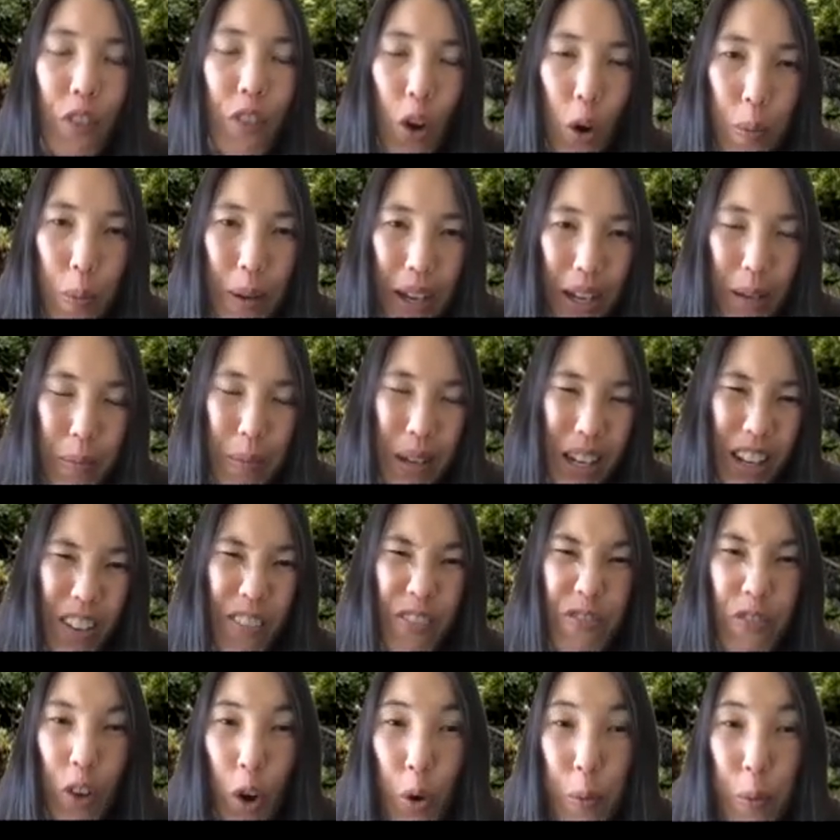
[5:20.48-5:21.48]
phobic
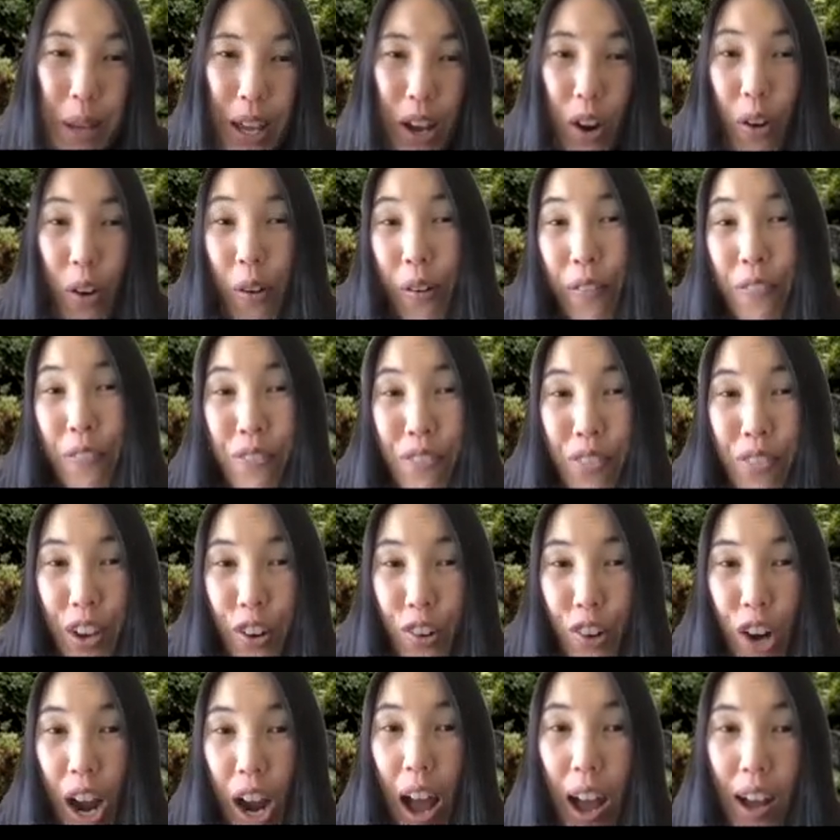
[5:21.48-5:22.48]
meaning phobia or
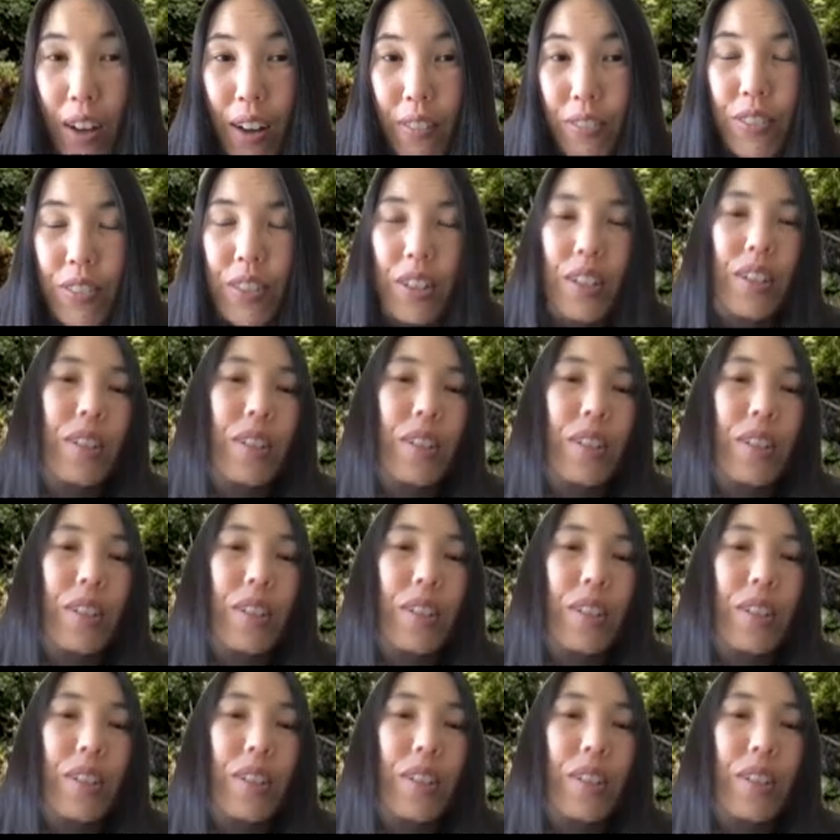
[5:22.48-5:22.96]
fear of.